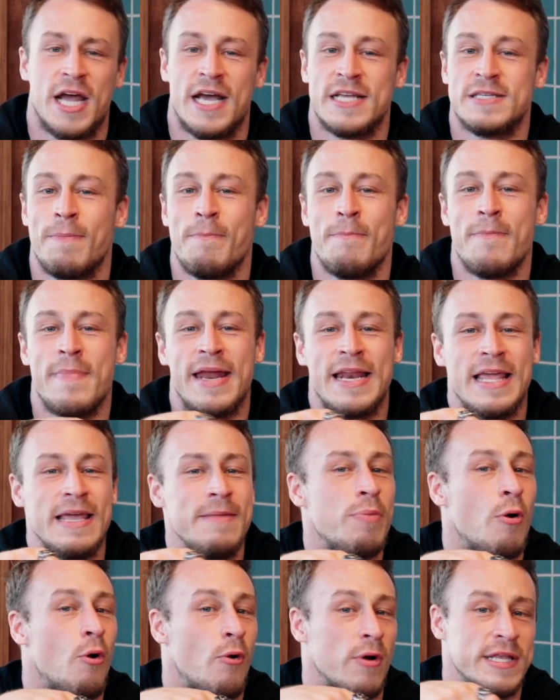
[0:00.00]
as many
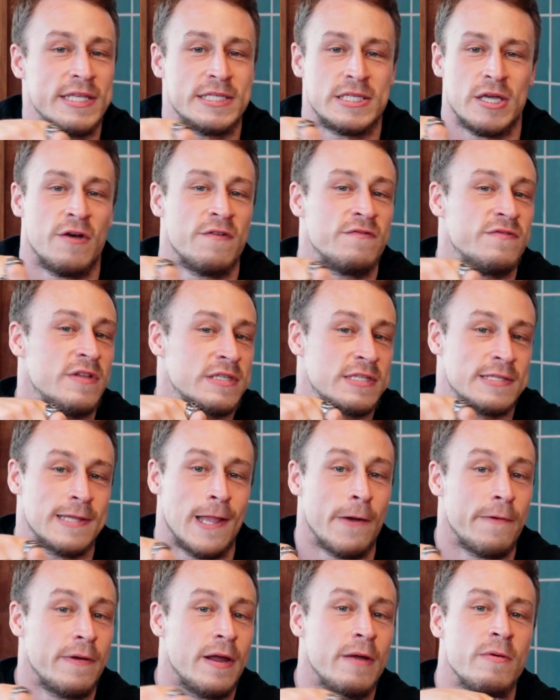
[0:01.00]
points of the
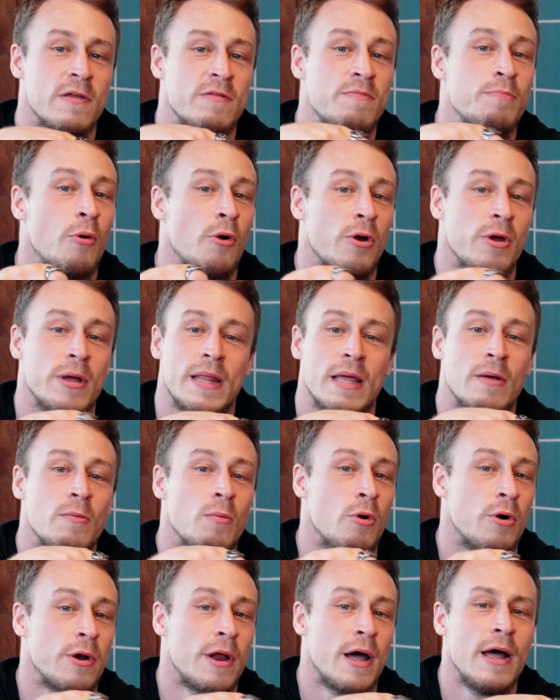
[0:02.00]
slurry with boiling
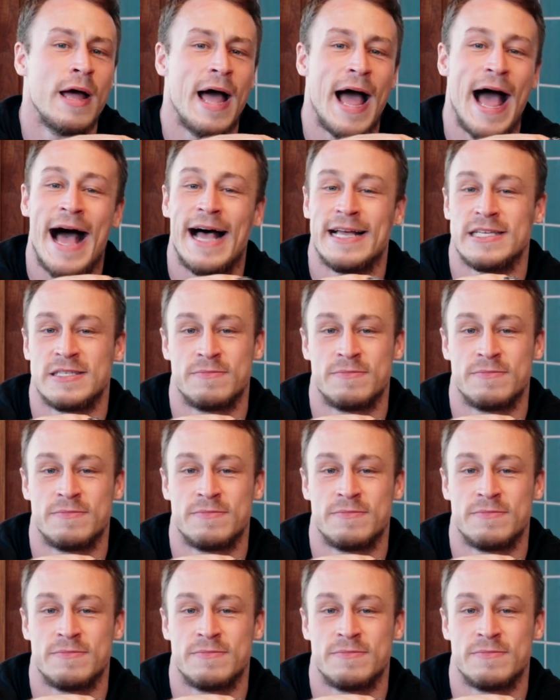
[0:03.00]
water as